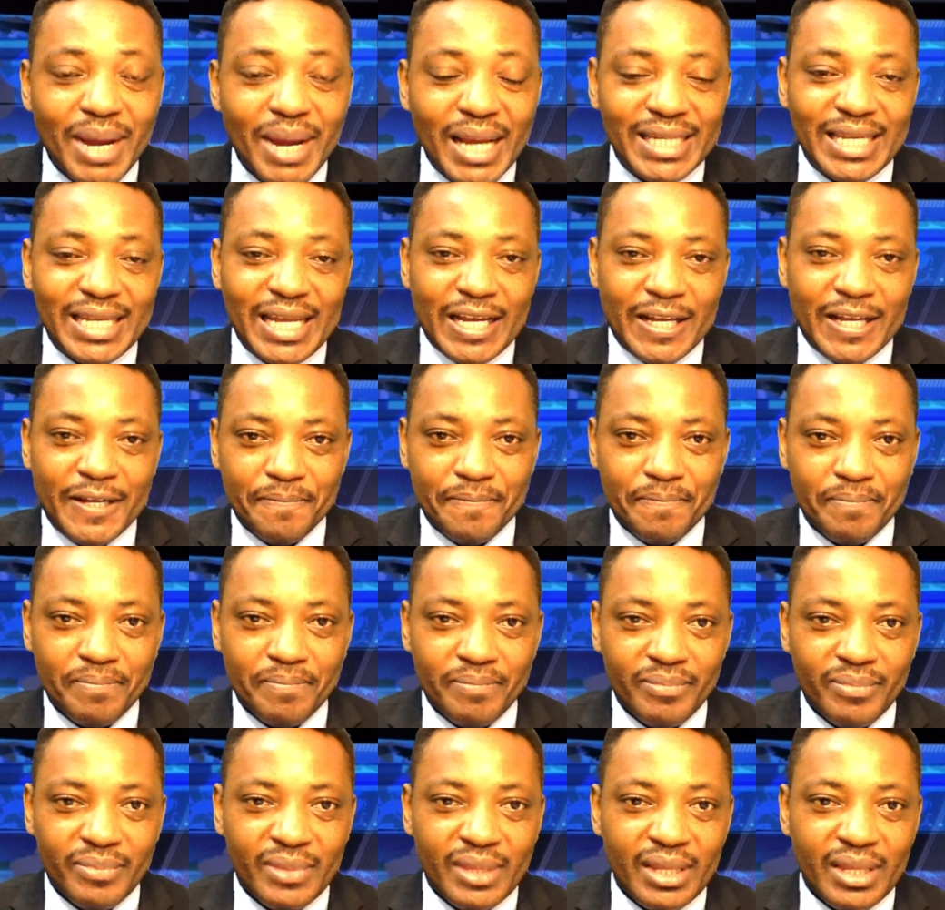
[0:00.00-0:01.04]
Matter,
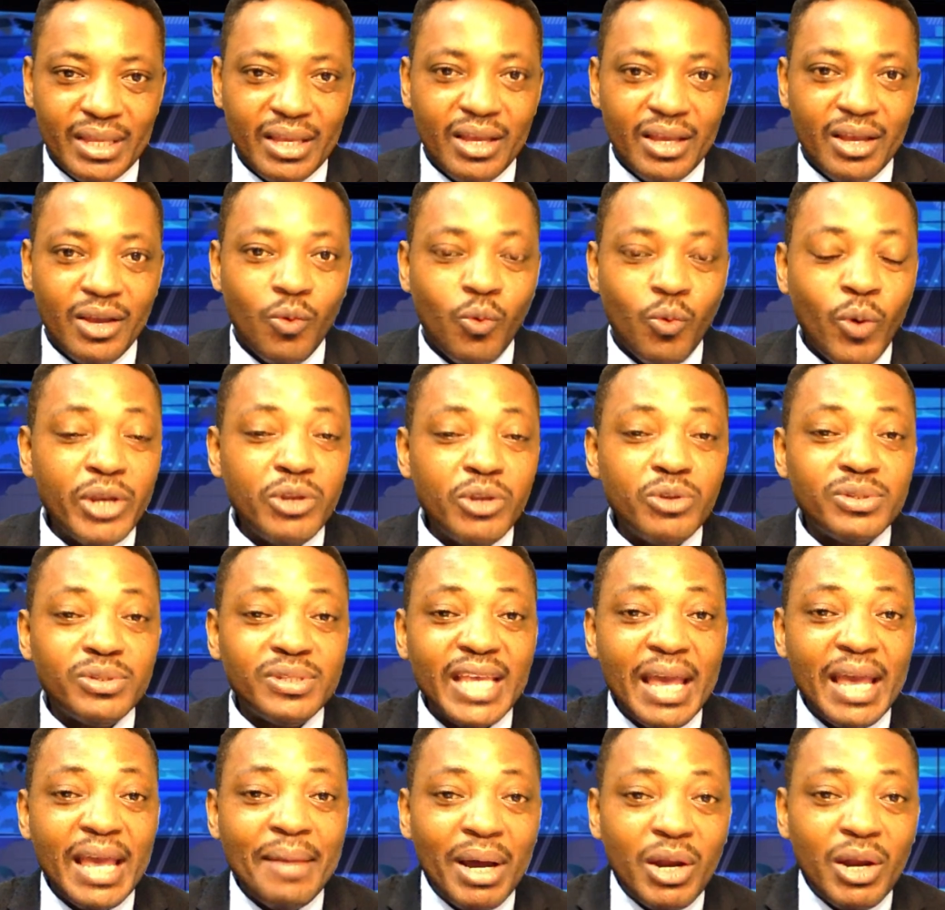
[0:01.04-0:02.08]
when you
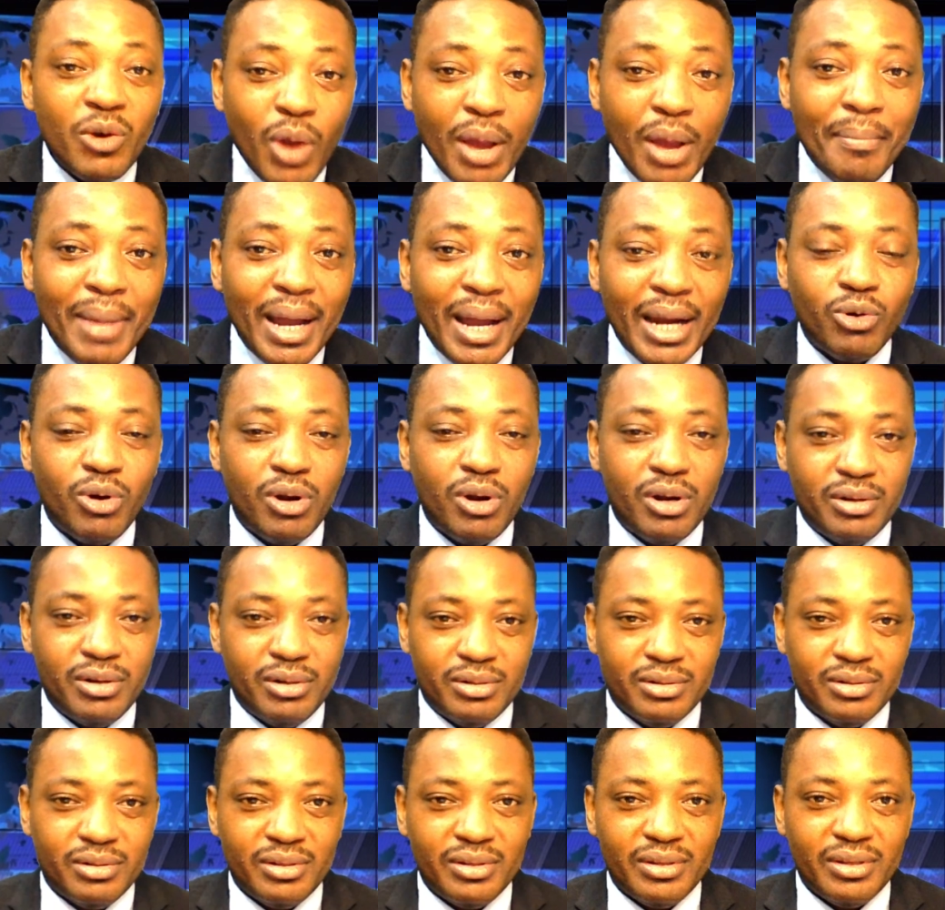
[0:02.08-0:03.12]
see Emmanuel
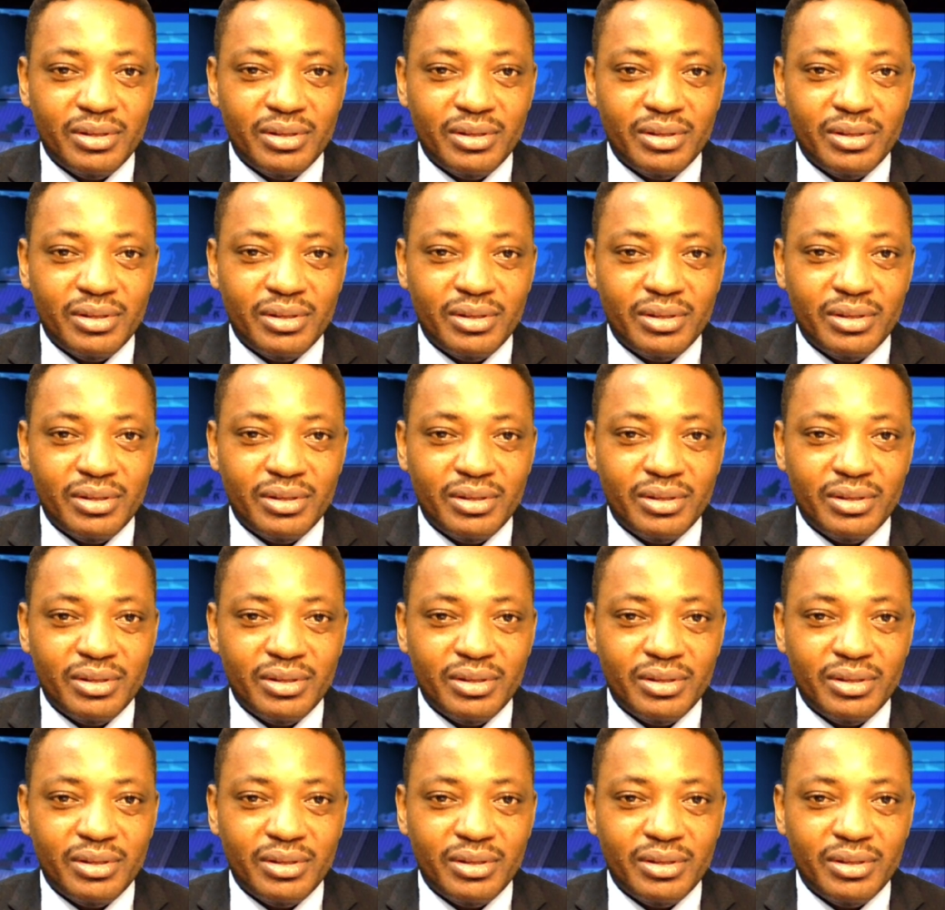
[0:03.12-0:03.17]
Macron